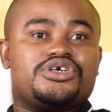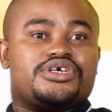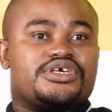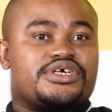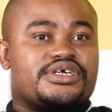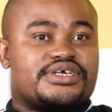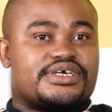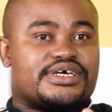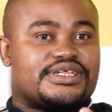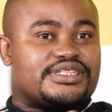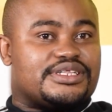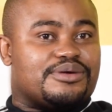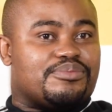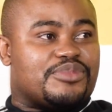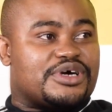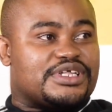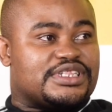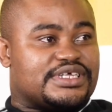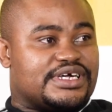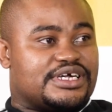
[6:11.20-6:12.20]
get the
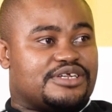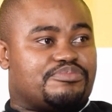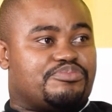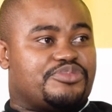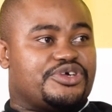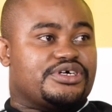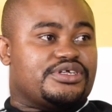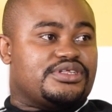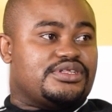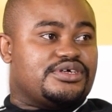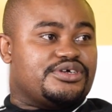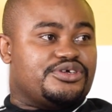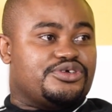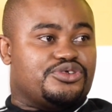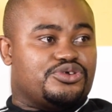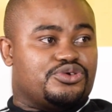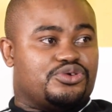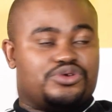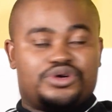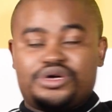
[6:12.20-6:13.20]
month-end bill,
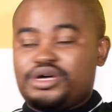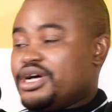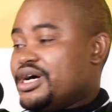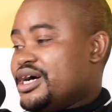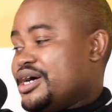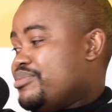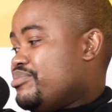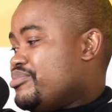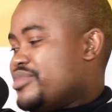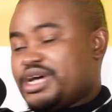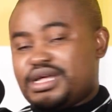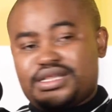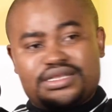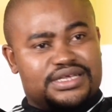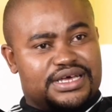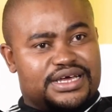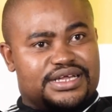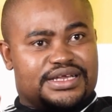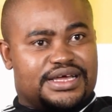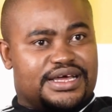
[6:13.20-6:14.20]

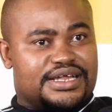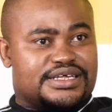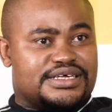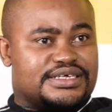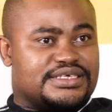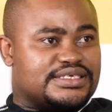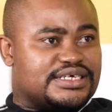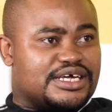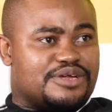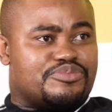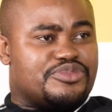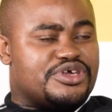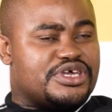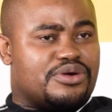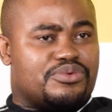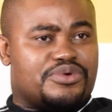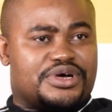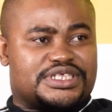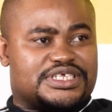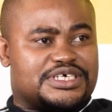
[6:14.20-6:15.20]
And he sent me a
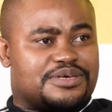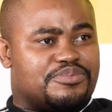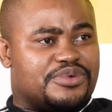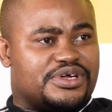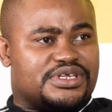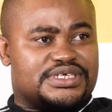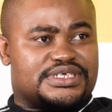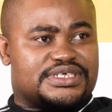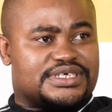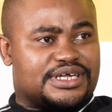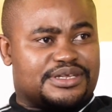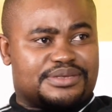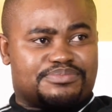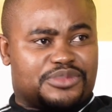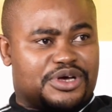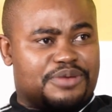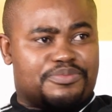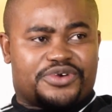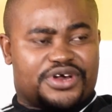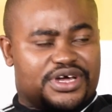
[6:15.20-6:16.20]
WhatsApp and he said,
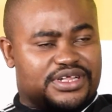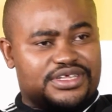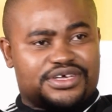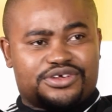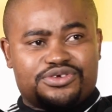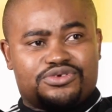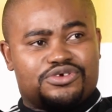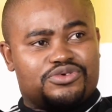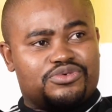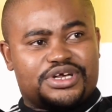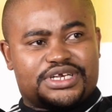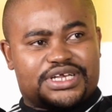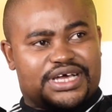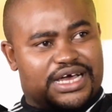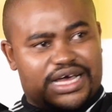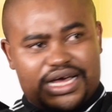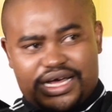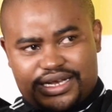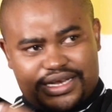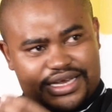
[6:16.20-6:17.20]
my brother, you know what?
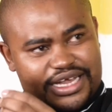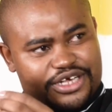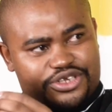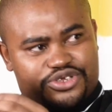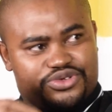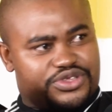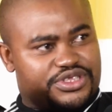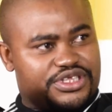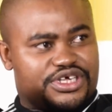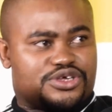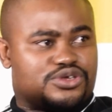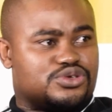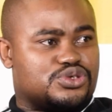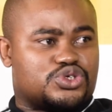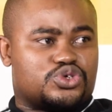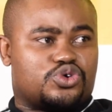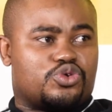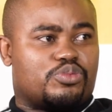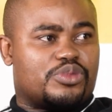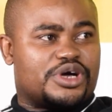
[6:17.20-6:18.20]
I'd like to thank you
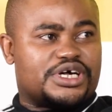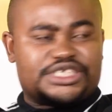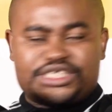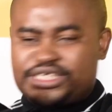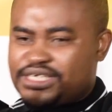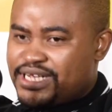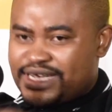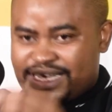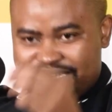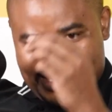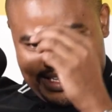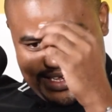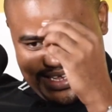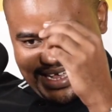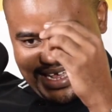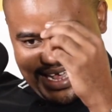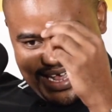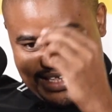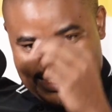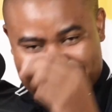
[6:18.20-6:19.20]
so much.
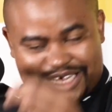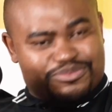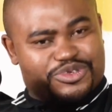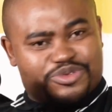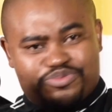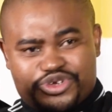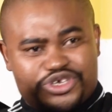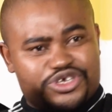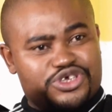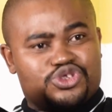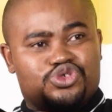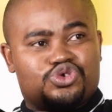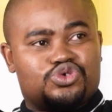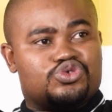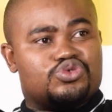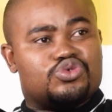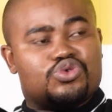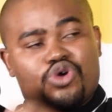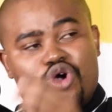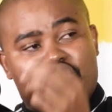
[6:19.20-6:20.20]
As I'm speaking to
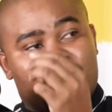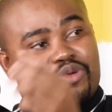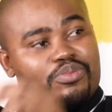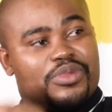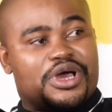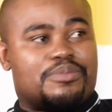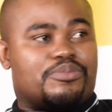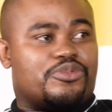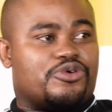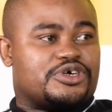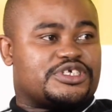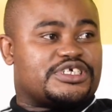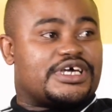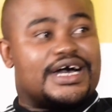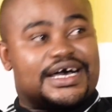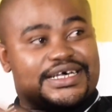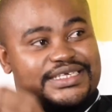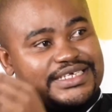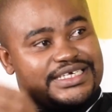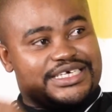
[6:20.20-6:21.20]
you, call my boss,
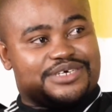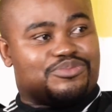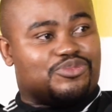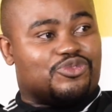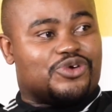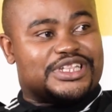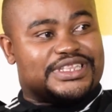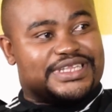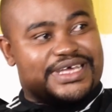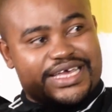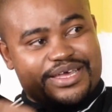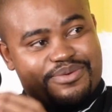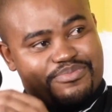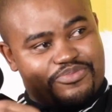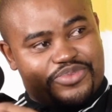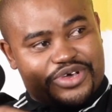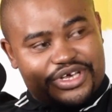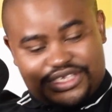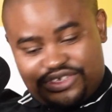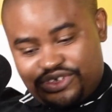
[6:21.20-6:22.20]
ask him what the
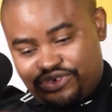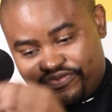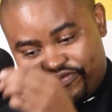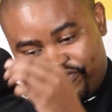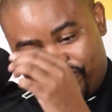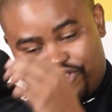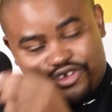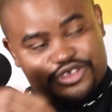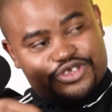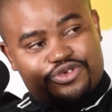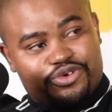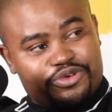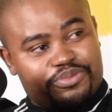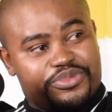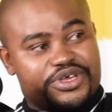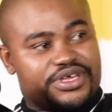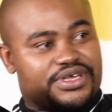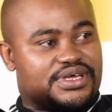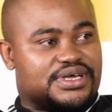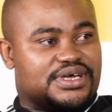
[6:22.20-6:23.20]
impact you've caused on
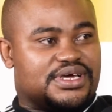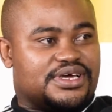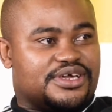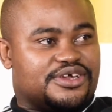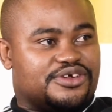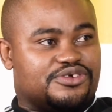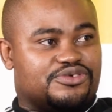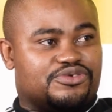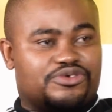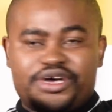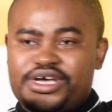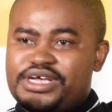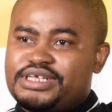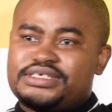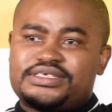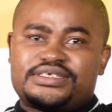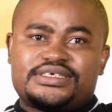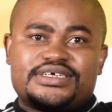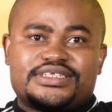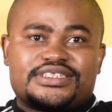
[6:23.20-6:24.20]
me,
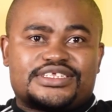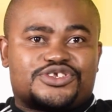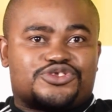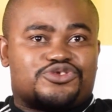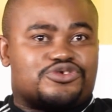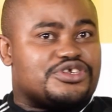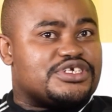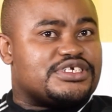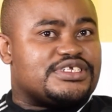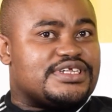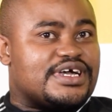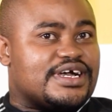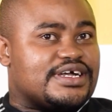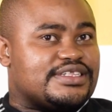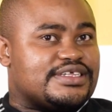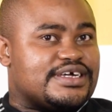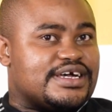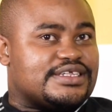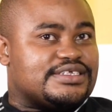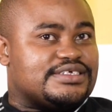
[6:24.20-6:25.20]
and it's stories like
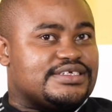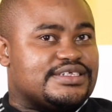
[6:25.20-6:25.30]
that